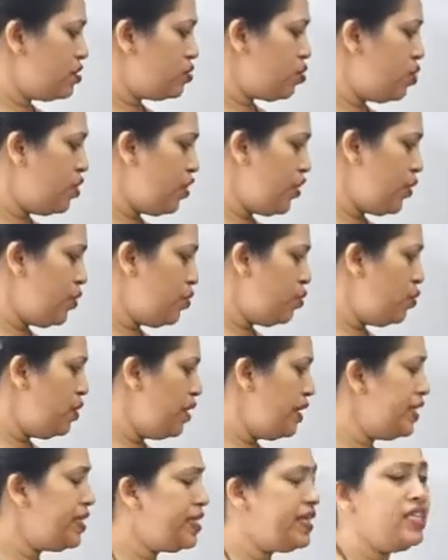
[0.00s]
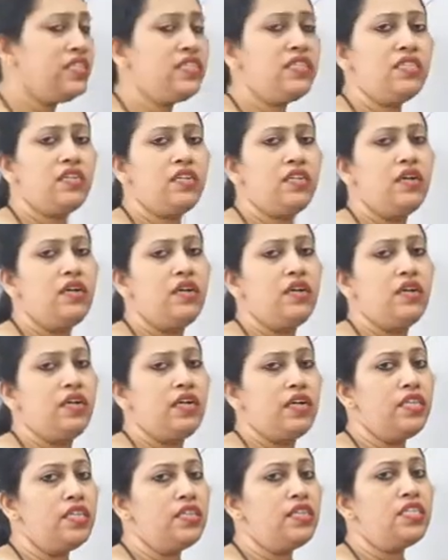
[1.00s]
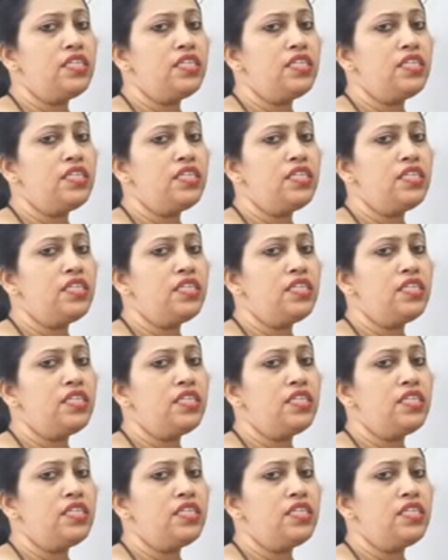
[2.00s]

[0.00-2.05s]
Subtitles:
told you, it is in